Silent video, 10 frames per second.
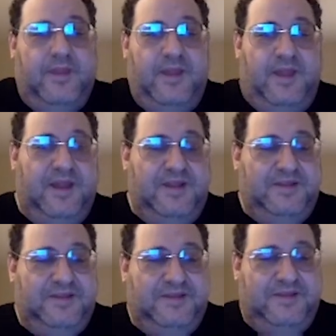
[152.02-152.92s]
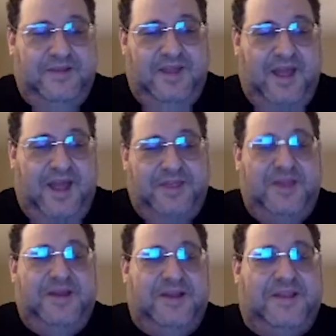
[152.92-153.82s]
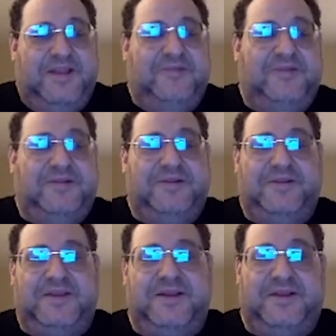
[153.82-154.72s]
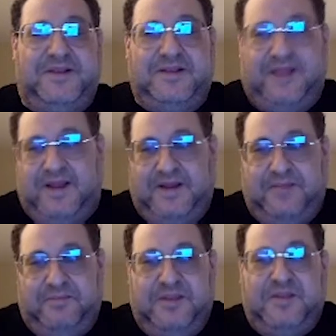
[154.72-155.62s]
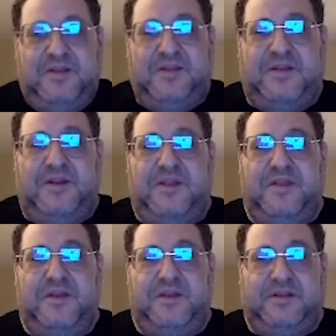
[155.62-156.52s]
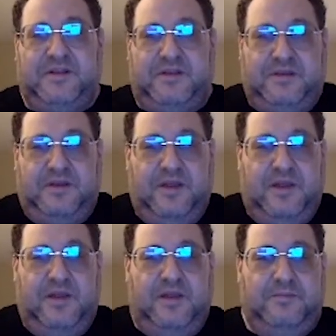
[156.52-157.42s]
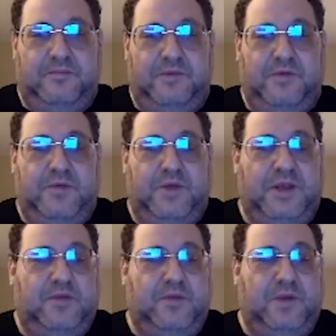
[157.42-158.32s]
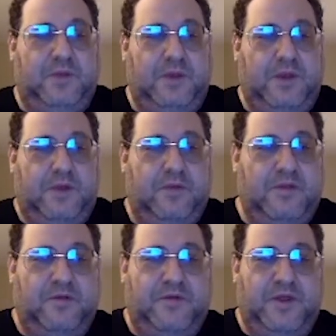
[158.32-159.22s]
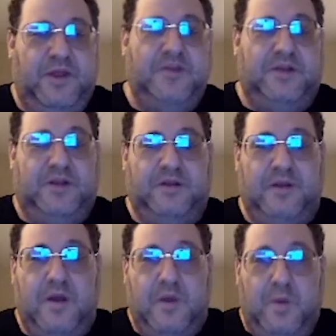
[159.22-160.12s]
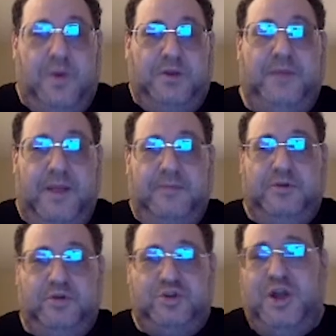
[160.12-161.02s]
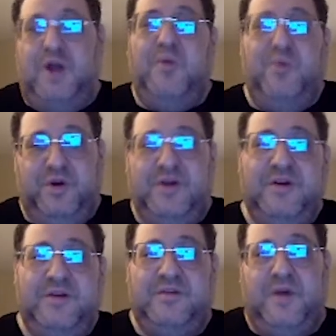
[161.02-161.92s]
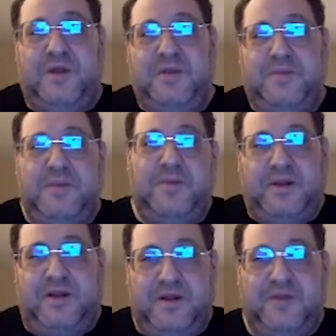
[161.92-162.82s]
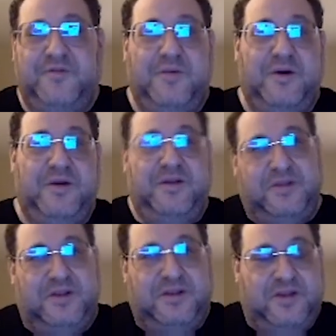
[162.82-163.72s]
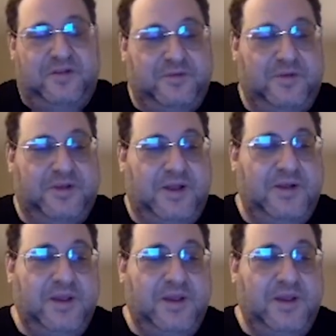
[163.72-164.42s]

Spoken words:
And I think it's interesting to think that these are exactly the thing that we need when we are resolving an incident. We want to be able to share work so other people can learn from our incident after we're done.